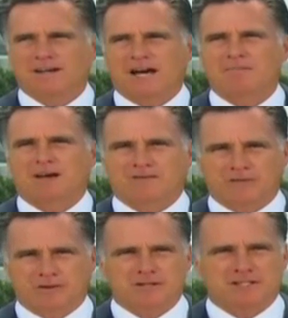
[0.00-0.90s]
on my
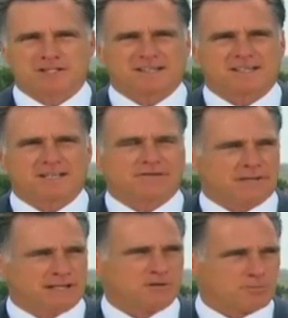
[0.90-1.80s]
first day if
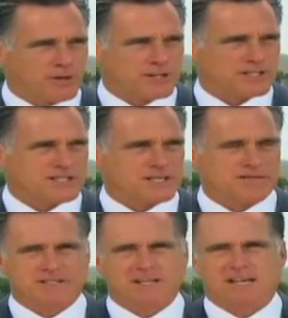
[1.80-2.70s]
elected President
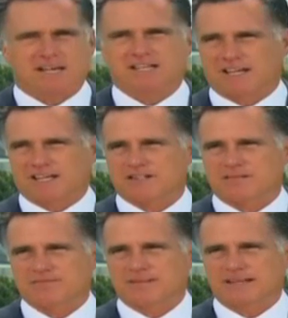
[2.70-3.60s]
of the United States.
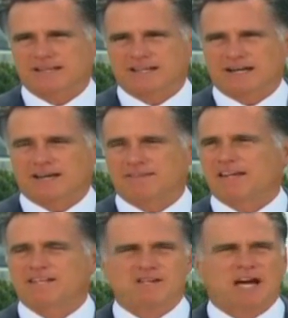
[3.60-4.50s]
And
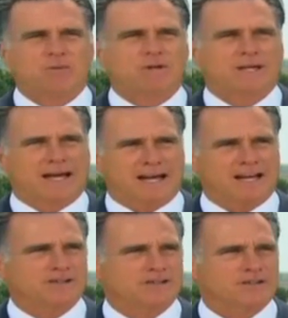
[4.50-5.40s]
that is, I will
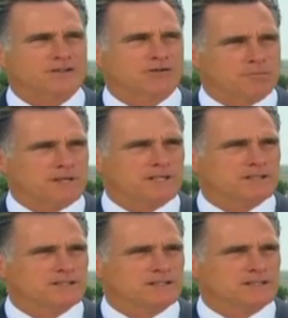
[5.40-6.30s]
act to
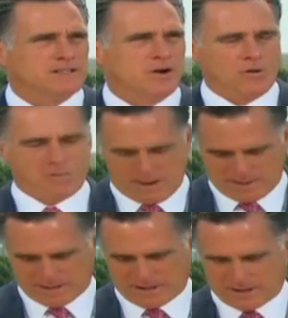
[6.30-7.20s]
repeal
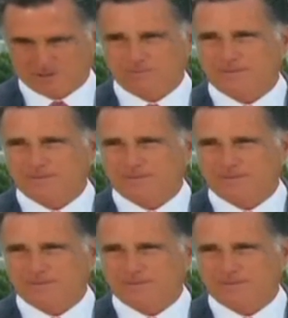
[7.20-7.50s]
Obamacare.